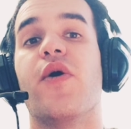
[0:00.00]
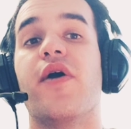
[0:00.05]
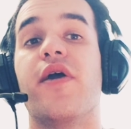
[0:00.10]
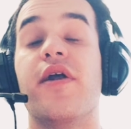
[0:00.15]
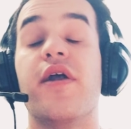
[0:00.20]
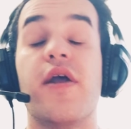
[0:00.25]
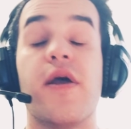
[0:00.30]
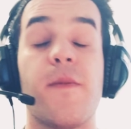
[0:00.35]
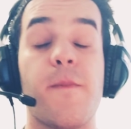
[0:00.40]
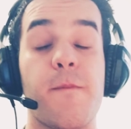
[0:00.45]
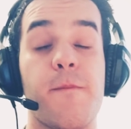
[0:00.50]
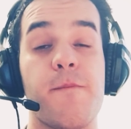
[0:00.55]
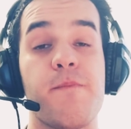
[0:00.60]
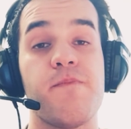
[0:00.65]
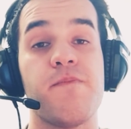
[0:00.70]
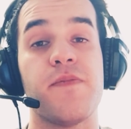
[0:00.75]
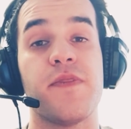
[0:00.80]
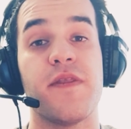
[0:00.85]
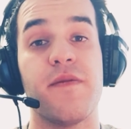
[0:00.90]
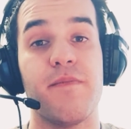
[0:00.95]
are
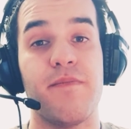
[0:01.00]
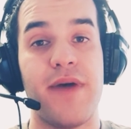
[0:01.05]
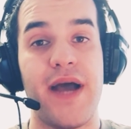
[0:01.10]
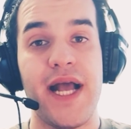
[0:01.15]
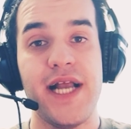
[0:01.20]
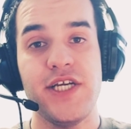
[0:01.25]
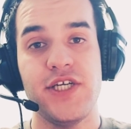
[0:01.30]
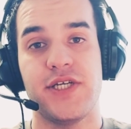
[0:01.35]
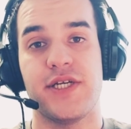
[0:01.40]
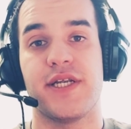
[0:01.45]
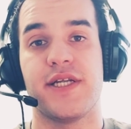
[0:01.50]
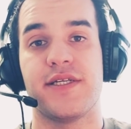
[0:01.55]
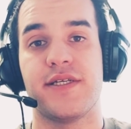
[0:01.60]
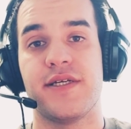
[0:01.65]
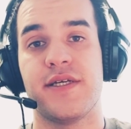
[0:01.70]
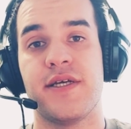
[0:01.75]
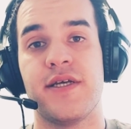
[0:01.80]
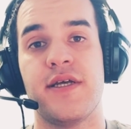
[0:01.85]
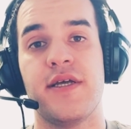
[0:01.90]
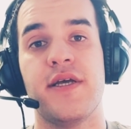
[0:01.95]
passionate
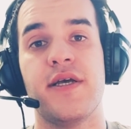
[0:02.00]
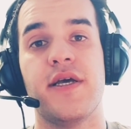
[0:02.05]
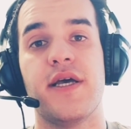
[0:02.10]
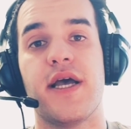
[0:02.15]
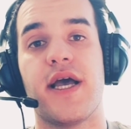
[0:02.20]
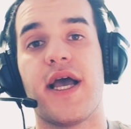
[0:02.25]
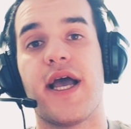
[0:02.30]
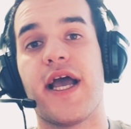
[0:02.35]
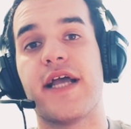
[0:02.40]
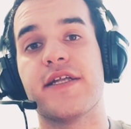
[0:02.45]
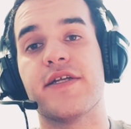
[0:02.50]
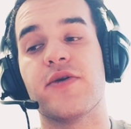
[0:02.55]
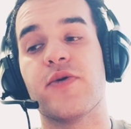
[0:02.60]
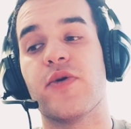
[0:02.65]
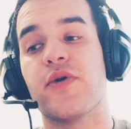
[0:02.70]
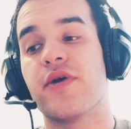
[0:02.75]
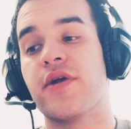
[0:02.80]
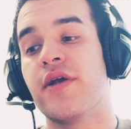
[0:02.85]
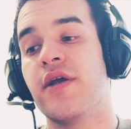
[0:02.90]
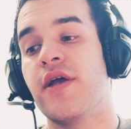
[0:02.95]
and
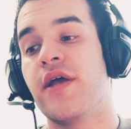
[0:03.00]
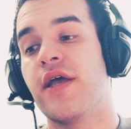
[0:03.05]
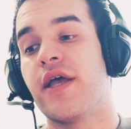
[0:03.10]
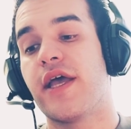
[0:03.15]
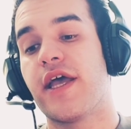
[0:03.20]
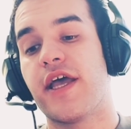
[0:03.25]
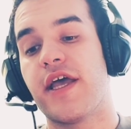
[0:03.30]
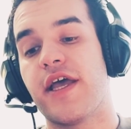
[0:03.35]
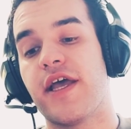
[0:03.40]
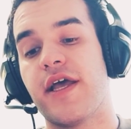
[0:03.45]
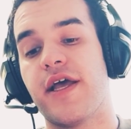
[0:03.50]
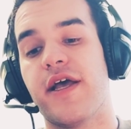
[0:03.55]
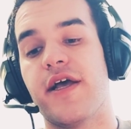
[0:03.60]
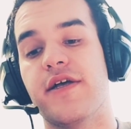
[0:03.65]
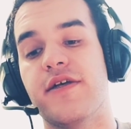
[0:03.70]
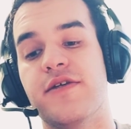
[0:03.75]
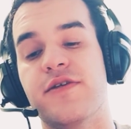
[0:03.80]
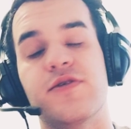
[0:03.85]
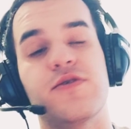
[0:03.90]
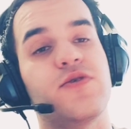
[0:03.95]
you're
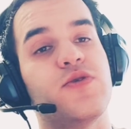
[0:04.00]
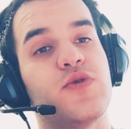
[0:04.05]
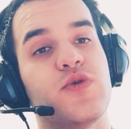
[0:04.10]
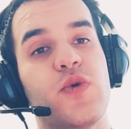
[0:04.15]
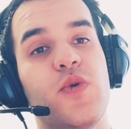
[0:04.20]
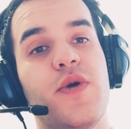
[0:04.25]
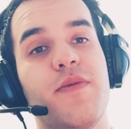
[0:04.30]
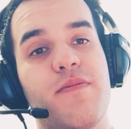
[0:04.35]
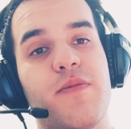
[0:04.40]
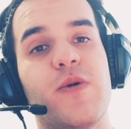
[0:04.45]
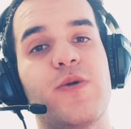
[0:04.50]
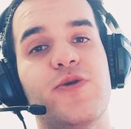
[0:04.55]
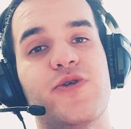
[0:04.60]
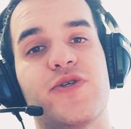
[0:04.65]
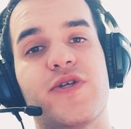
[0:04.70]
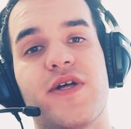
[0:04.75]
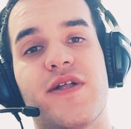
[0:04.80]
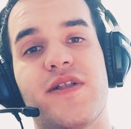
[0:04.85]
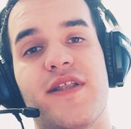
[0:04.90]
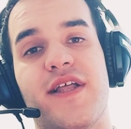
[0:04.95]
so
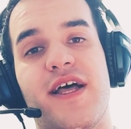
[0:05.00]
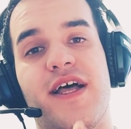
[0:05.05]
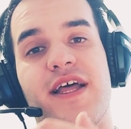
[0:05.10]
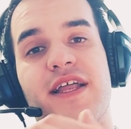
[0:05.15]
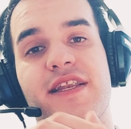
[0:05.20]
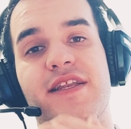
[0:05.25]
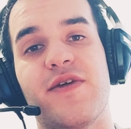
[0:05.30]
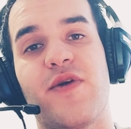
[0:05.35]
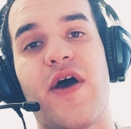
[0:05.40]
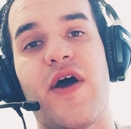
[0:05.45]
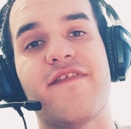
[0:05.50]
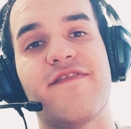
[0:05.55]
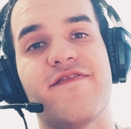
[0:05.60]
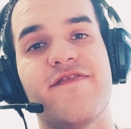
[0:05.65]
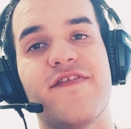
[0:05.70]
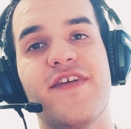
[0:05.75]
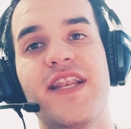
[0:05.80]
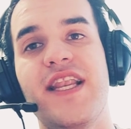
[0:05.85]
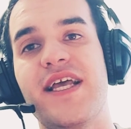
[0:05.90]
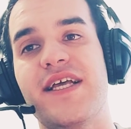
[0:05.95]
emotional and you have
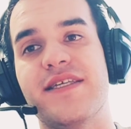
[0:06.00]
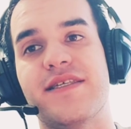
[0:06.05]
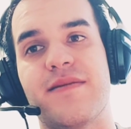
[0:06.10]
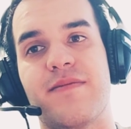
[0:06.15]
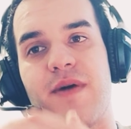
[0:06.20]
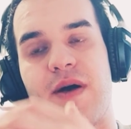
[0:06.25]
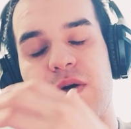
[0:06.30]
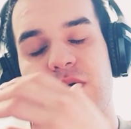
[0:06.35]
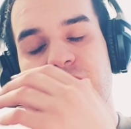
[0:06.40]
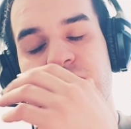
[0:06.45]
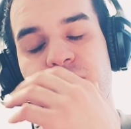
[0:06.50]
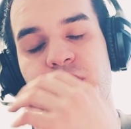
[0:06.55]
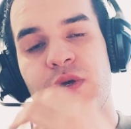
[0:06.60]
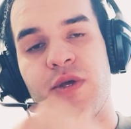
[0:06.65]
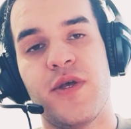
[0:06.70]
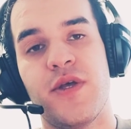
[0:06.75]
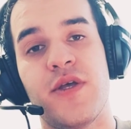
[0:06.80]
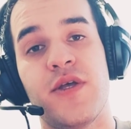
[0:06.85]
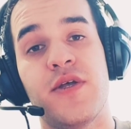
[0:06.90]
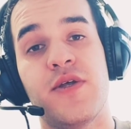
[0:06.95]
feelings about
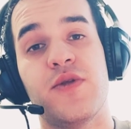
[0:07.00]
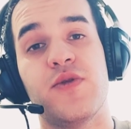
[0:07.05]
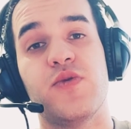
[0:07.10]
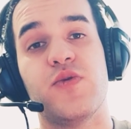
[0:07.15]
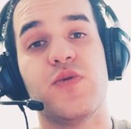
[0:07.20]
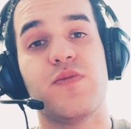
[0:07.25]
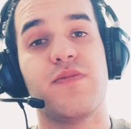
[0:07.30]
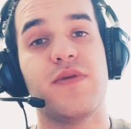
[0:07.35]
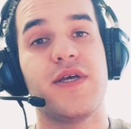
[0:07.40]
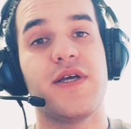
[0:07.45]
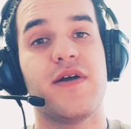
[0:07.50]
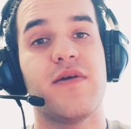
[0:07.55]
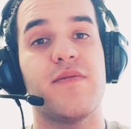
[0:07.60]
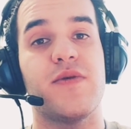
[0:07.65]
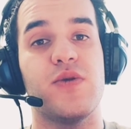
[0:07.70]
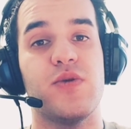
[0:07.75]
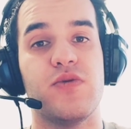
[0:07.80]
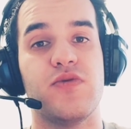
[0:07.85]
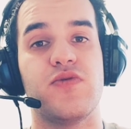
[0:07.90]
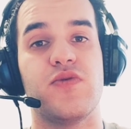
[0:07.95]
to become a
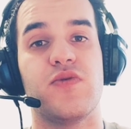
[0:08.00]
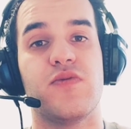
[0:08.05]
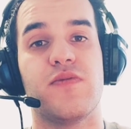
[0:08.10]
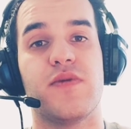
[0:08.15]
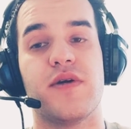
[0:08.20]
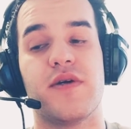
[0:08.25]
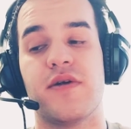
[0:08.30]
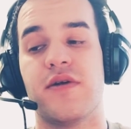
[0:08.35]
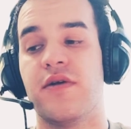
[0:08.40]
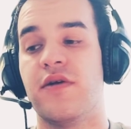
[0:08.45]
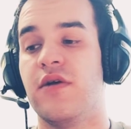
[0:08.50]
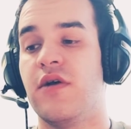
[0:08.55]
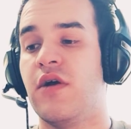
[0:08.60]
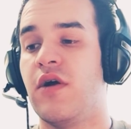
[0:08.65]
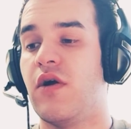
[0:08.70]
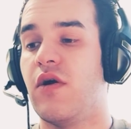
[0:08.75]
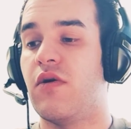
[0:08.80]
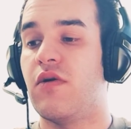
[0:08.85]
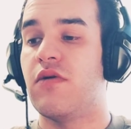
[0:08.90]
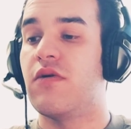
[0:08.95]
YouTuber.
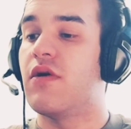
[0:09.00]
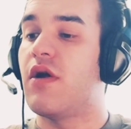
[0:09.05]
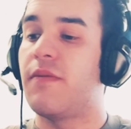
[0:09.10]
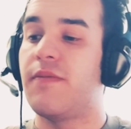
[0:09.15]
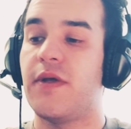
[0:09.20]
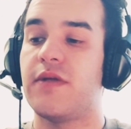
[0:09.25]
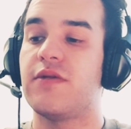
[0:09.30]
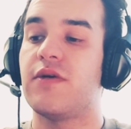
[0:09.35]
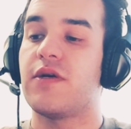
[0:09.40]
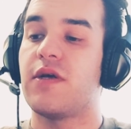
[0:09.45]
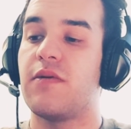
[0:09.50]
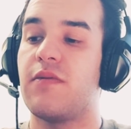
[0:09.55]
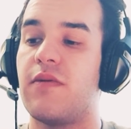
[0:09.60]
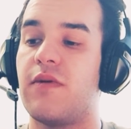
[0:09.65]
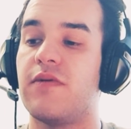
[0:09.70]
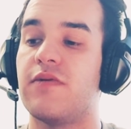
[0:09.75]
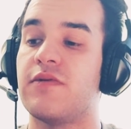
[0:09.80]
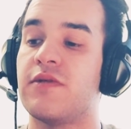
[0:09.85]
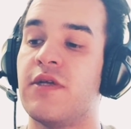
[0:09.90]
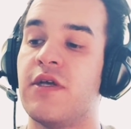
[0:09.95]
Or I'm not talking
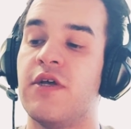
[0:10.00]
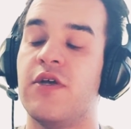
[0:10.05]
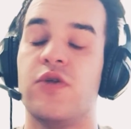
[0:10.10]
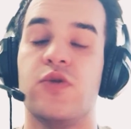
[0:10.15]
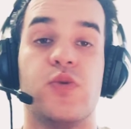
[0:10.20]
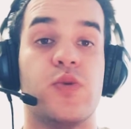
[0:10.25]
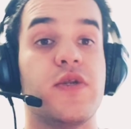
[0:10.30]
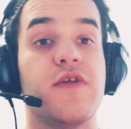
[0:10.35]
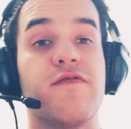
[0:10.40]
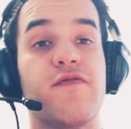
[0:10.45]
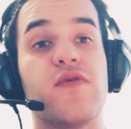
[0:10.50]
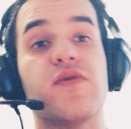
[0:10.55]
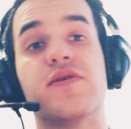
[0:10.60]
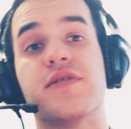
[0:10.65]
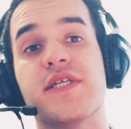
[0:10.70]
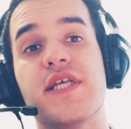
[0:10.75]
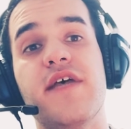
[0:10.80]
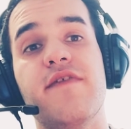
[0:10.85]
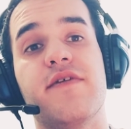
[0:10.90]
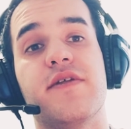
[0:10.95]
about
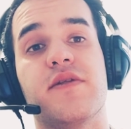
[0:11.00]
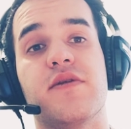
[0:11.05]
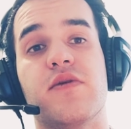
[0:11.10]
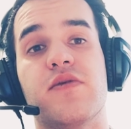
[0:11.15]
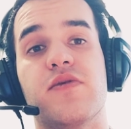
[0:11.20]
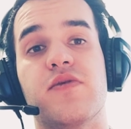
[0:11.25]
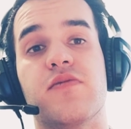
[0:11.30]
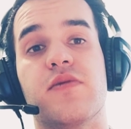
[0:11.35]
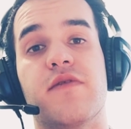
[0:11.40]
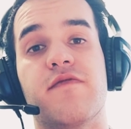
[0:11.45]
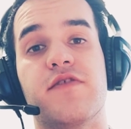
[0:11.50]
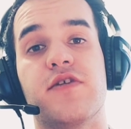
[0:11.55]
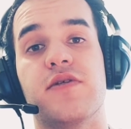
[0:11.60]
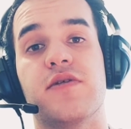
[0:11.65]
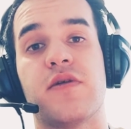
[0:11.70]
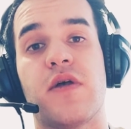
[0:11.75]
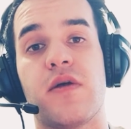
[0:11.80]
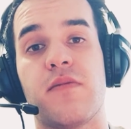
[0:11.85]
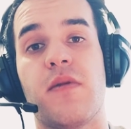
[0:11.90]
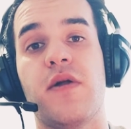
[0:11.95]
24/7 YouTuber, which
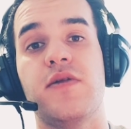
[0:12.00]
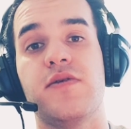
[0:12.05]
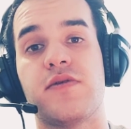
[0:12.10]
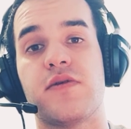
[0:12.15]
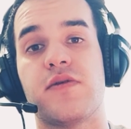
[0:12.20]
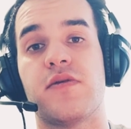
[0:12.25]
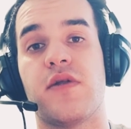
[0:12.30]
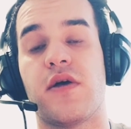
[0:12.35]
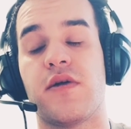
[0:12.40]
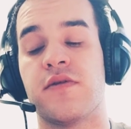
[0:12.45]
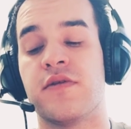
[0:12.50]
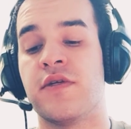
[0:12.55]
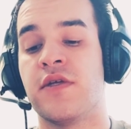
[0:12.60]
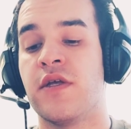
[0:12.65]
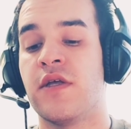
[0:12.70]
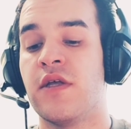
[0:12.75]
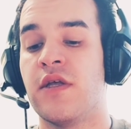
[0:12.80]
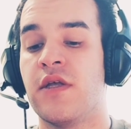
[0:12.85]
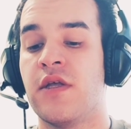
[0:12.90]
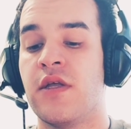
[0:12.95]
is I'm also not,
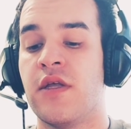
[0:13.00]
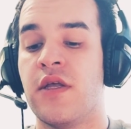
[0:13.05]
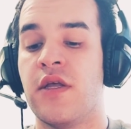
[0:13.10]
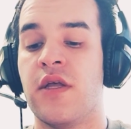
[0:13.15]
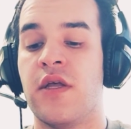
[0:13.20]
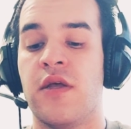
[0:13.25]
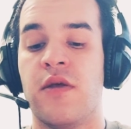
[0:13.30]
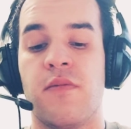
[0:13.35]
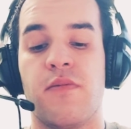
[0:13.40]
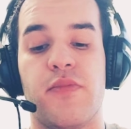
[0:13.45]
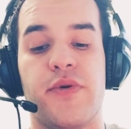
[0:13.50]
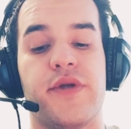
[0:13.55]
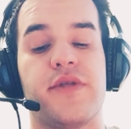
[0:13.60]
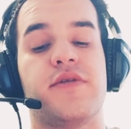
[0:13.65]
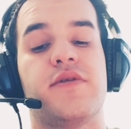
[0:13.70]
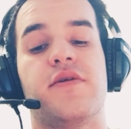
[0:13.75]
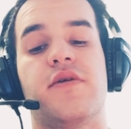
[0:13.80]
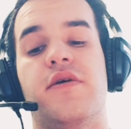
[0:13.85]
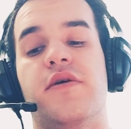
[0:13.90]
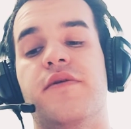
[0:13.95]

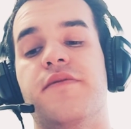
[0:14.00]
but